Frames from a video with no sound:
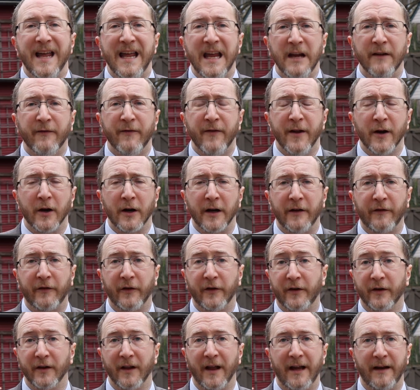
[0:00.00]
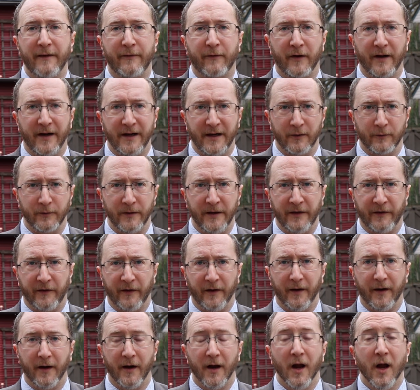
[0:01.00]
If there is a delay for any
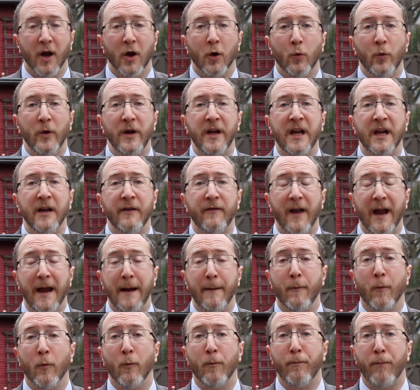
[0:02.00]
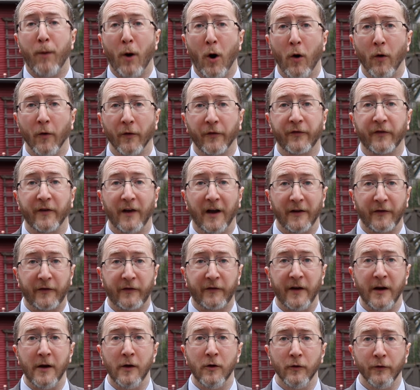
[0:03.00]
reason, we give a pulse, a
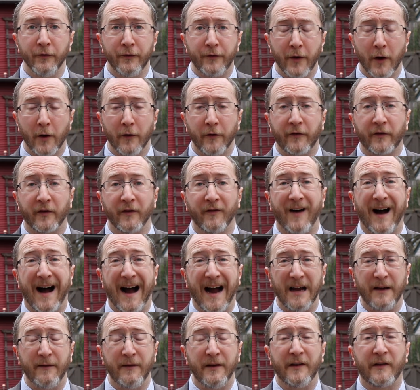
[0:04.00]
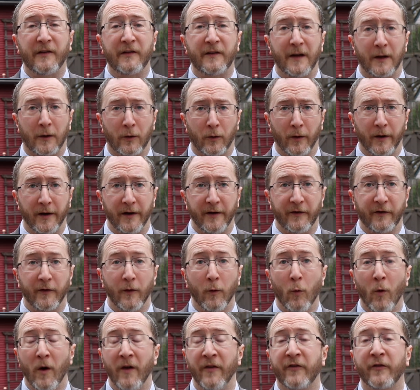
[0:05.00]
single dose of IV steroids
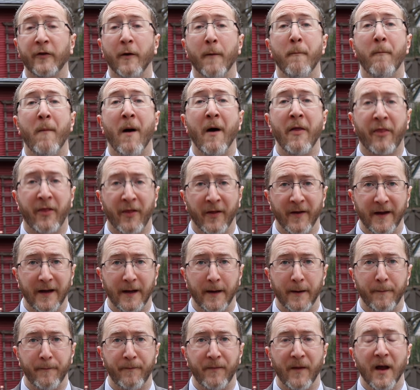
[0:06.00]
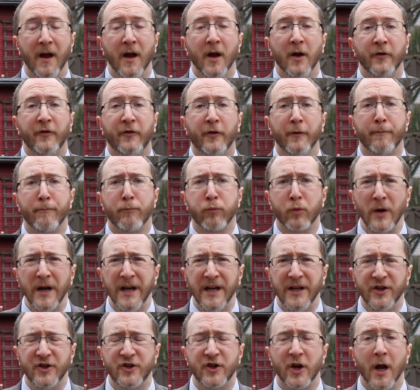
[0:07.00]
once monthly to
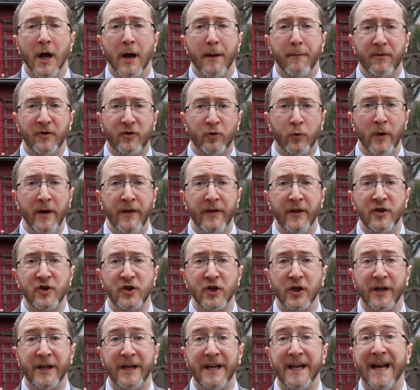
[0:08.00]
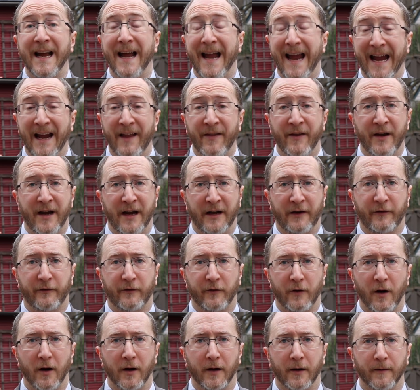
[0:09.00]
bridge between the Gilenya and the next
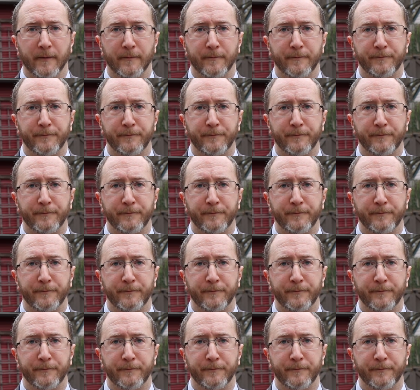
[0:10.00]
drug.